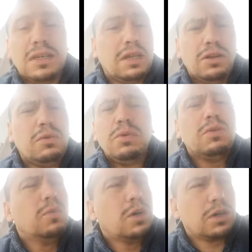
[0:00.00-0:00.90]
and it
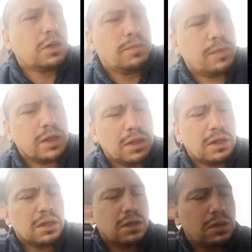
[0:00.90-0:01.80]
wouldn't work
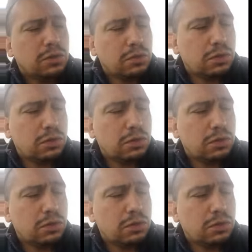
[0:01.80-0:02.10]
due